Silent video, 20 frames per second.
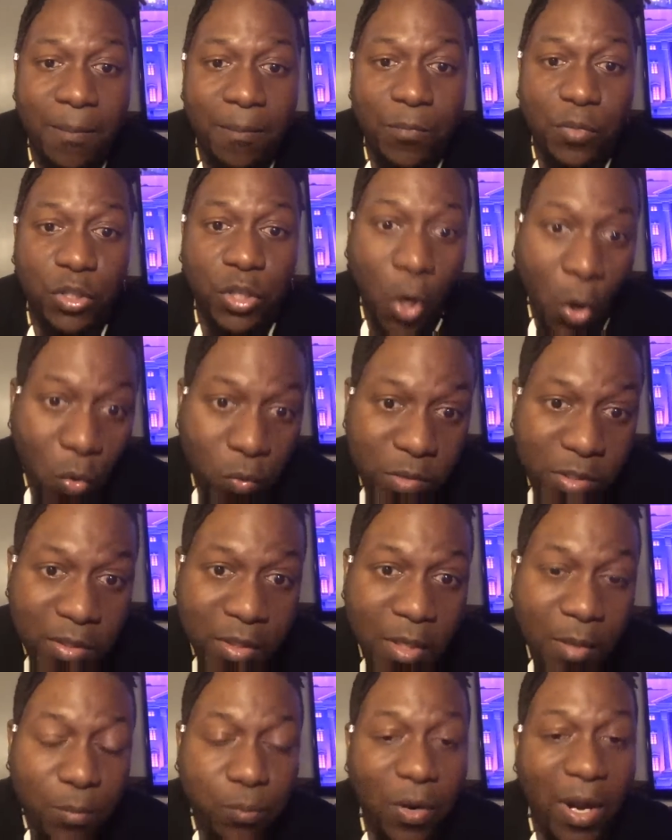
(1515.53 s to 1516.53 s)
goat,
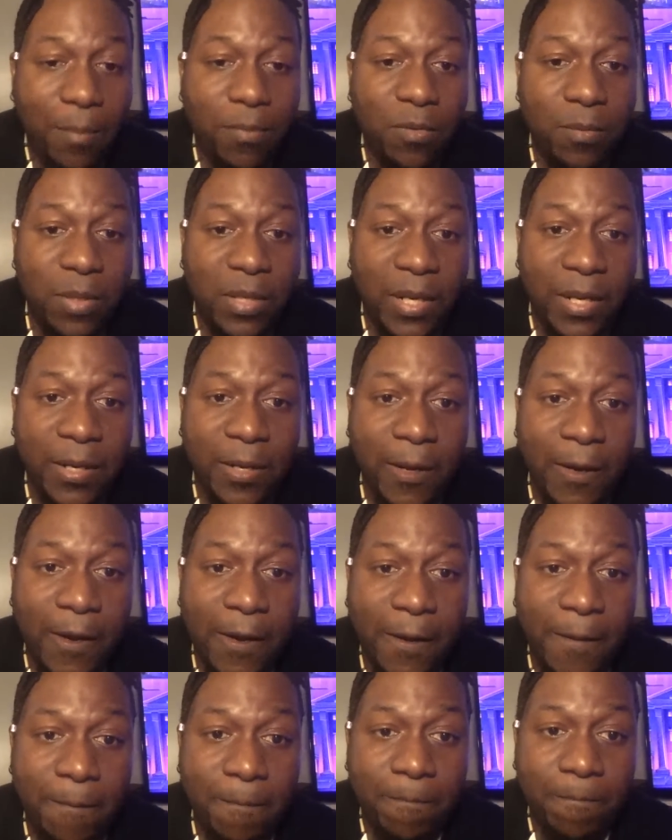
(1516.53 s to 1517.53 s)
probably
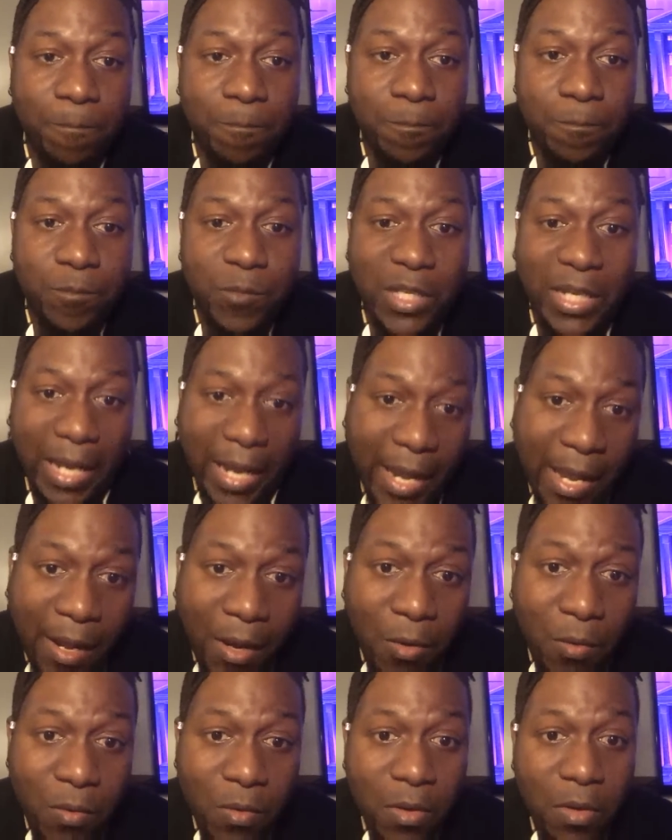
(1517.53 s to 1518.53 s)

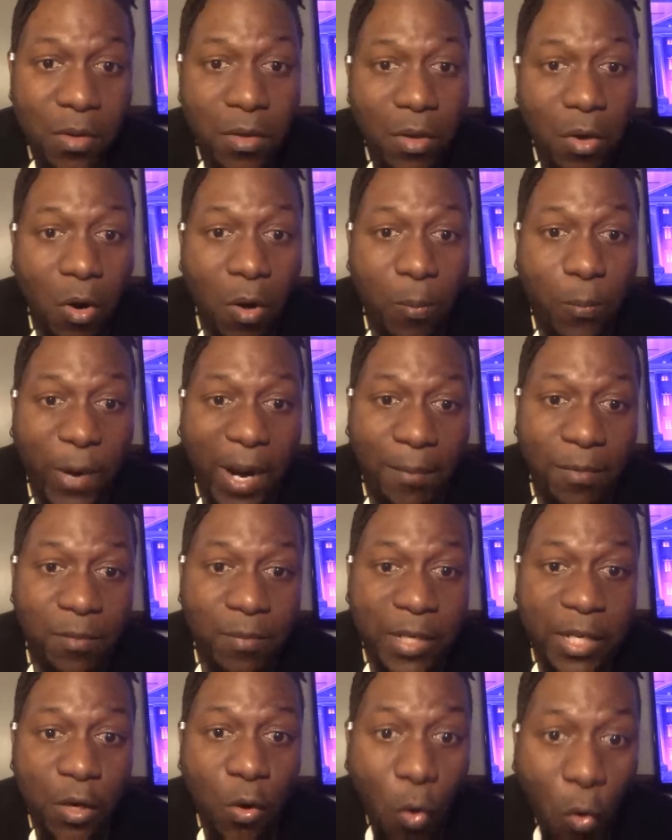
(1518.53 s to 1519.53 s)
cow, or
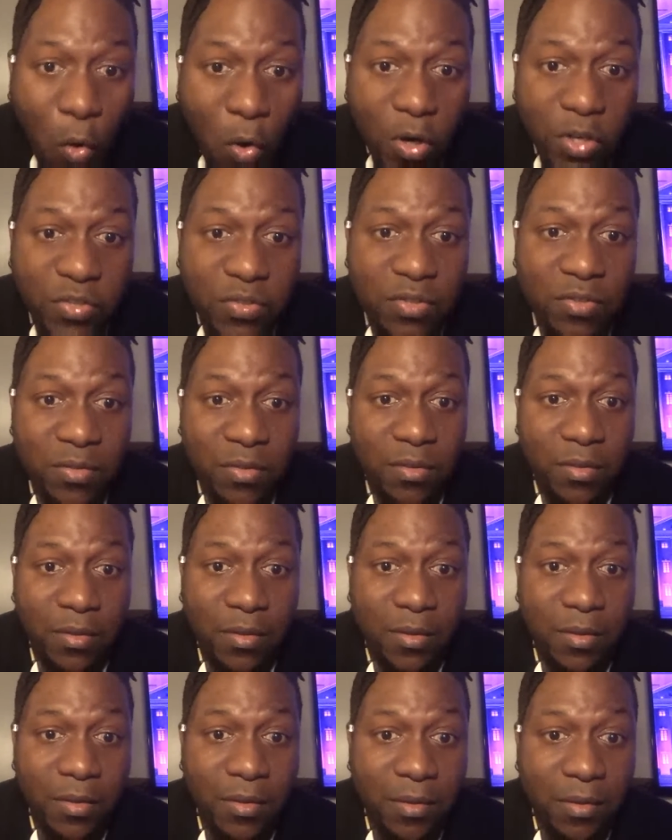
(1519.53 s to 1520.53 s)
probably horse.
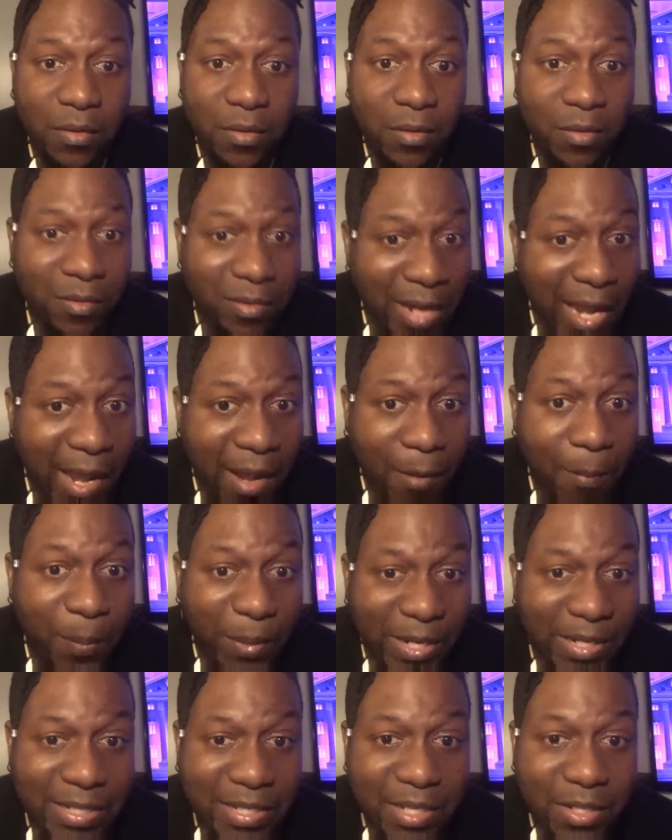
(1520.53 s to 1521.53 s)
Now,
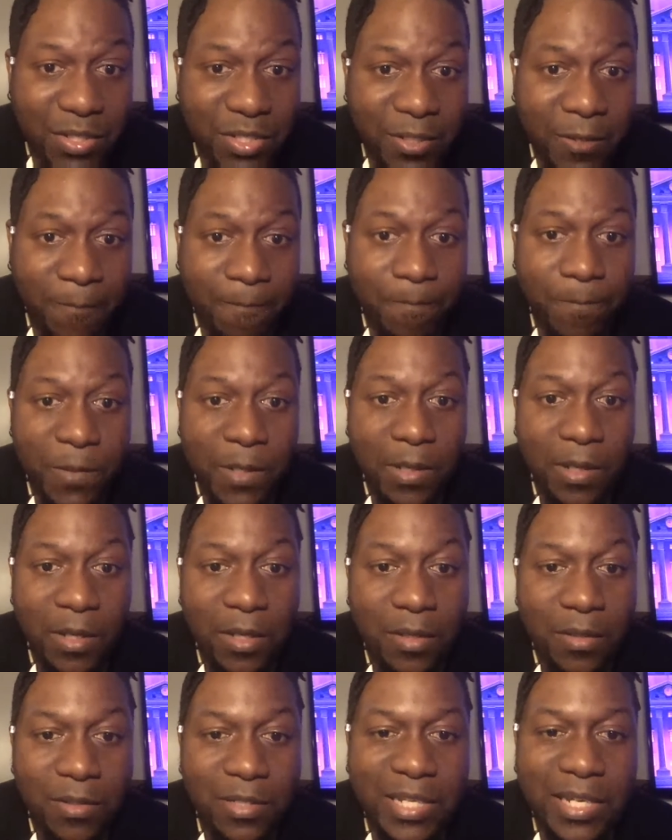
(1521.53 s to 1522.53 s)
pay attention.
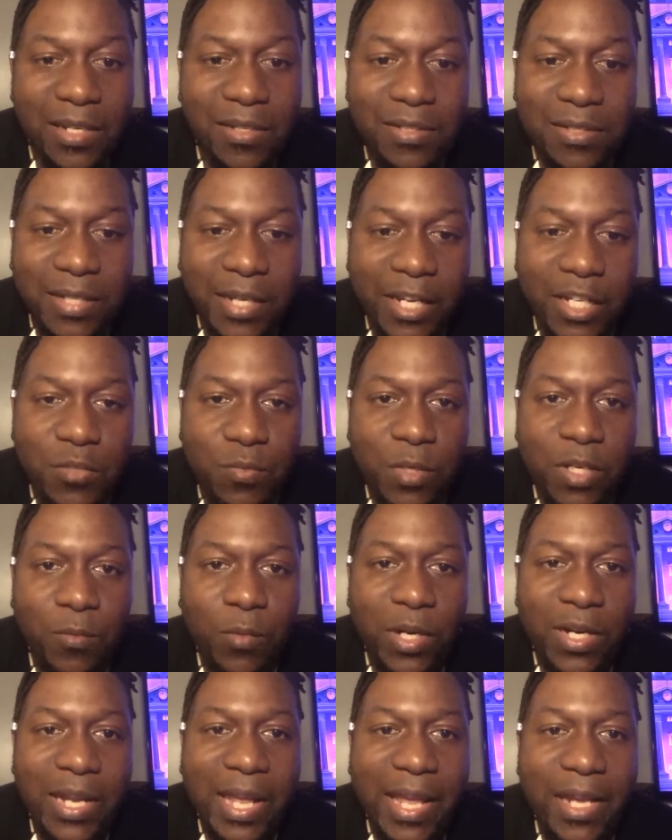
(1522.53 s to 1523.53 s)
These things,
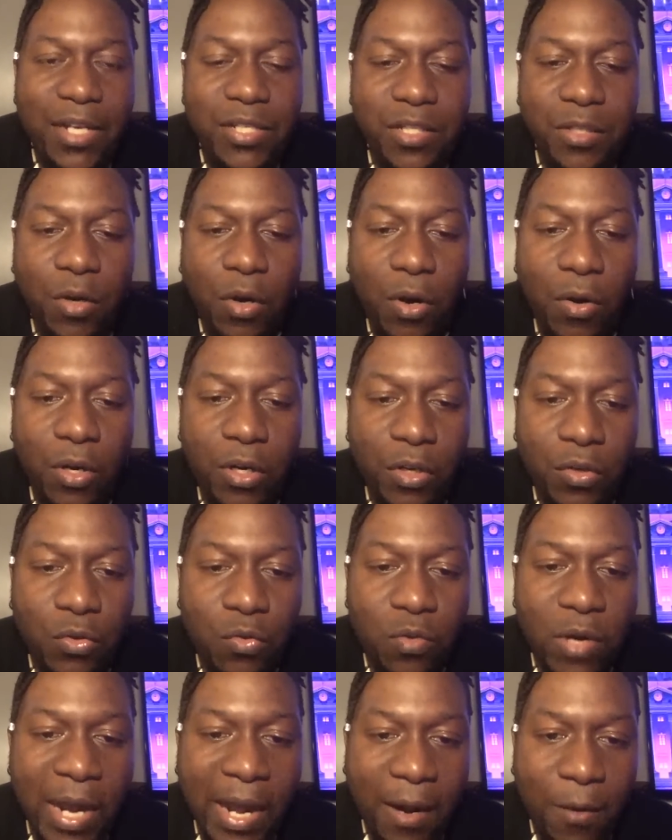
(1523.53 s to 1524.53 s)
when Haitian heard of
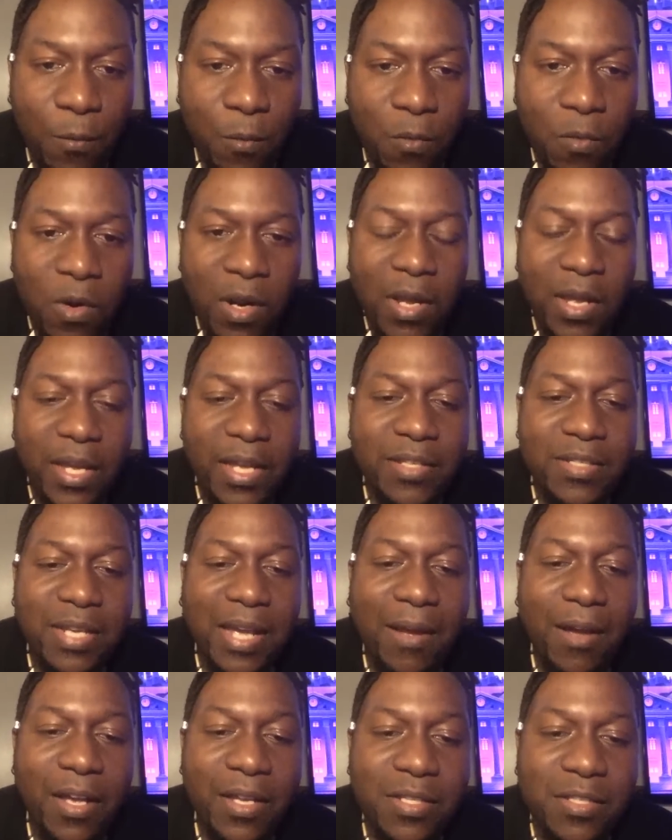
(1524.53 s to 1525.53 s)
Lugawu, it's
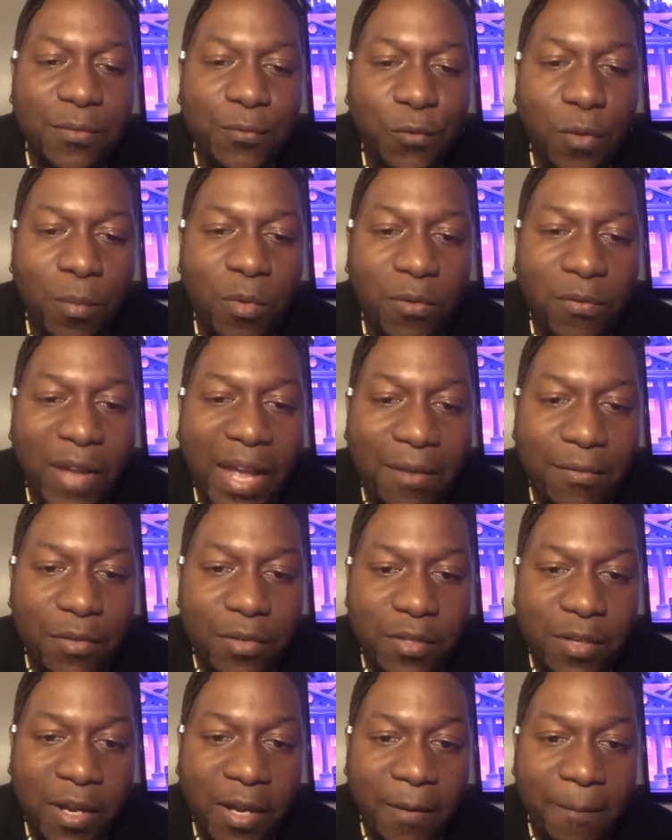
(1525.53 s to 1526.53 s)
a form of
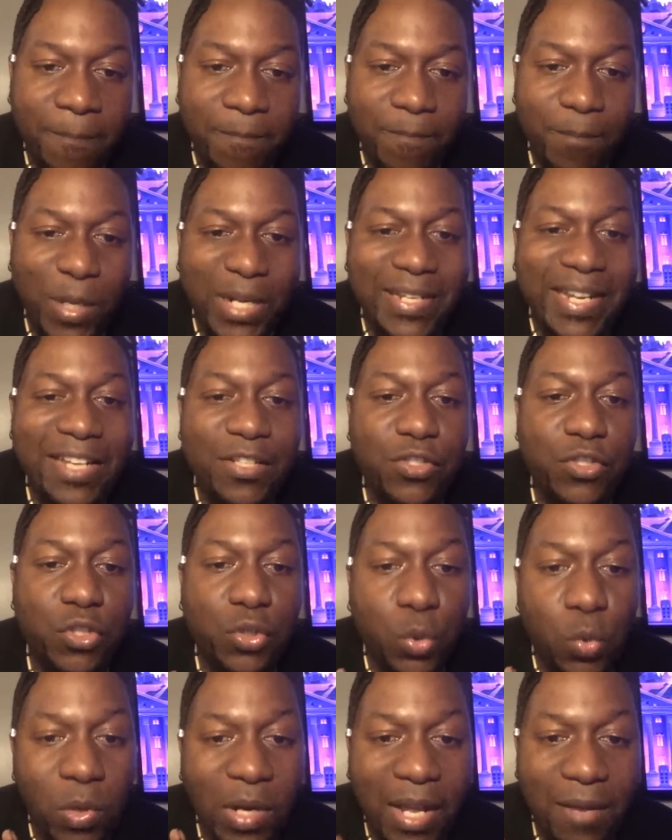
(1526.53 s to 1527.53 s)
avatar. But there's
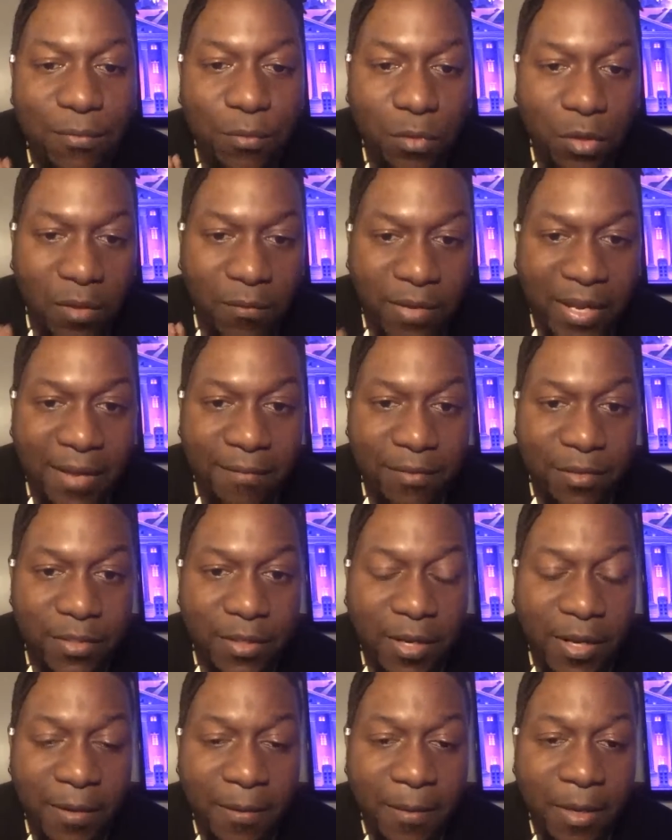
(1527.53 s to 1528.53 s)
two levels of
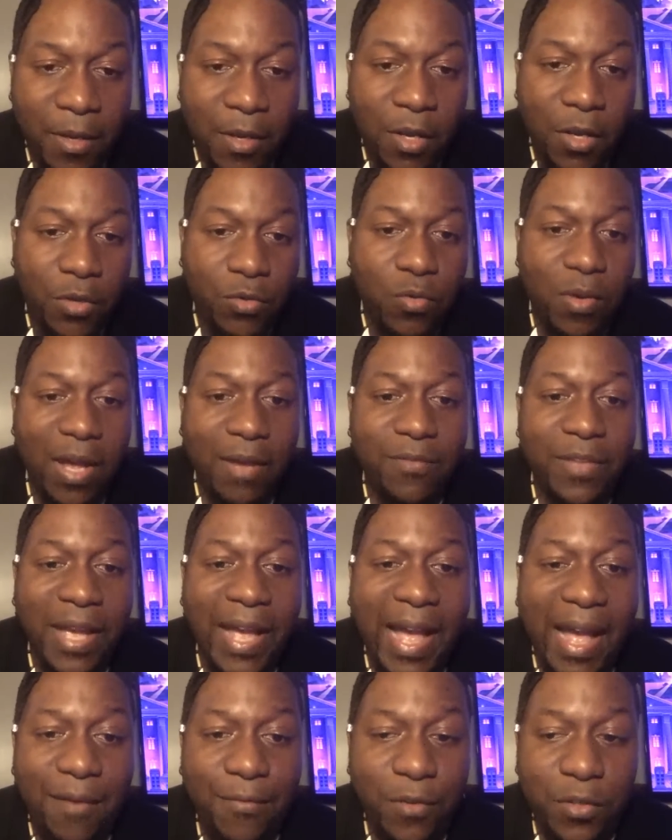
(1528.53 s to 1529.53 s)
avatar. You have the
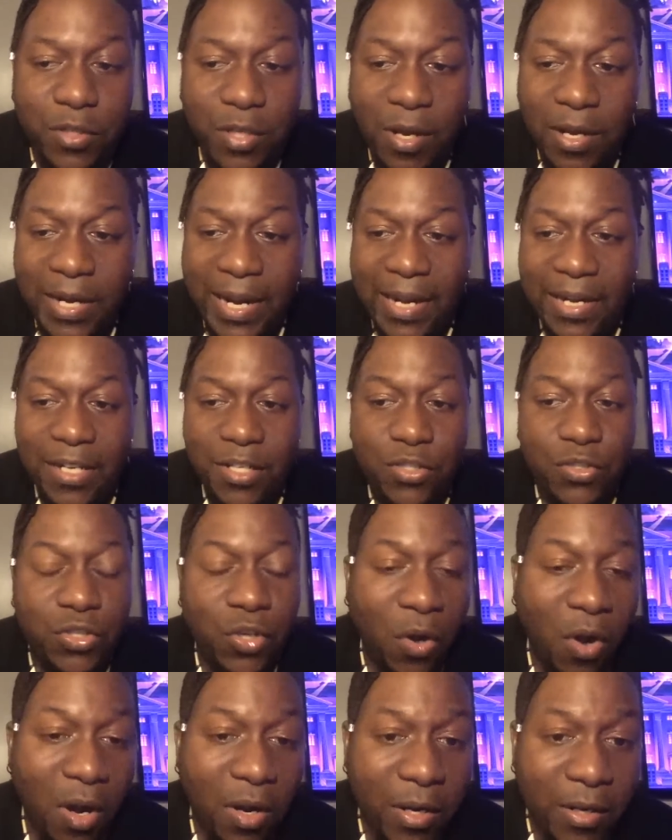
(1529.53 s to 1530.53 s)
avatar that is
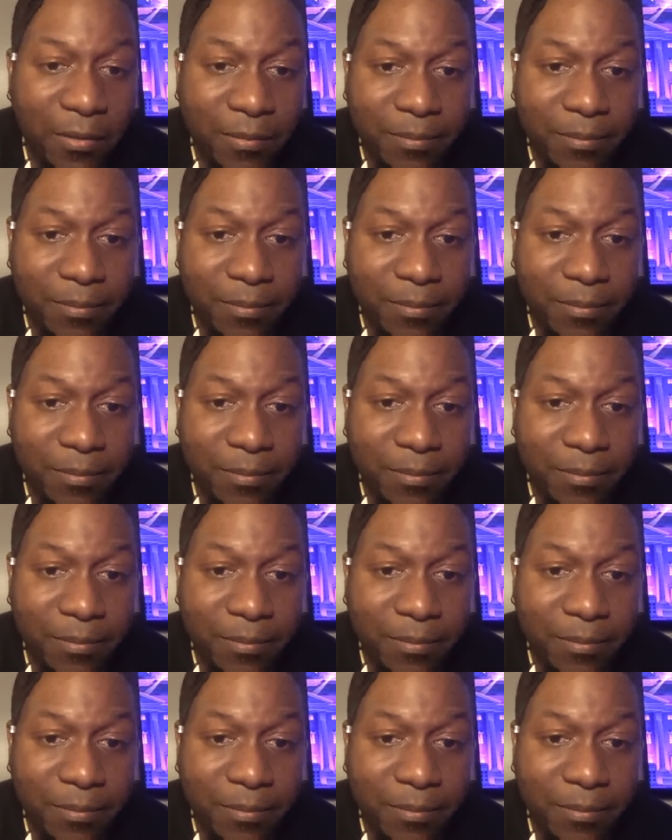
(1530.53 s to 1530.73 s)
dog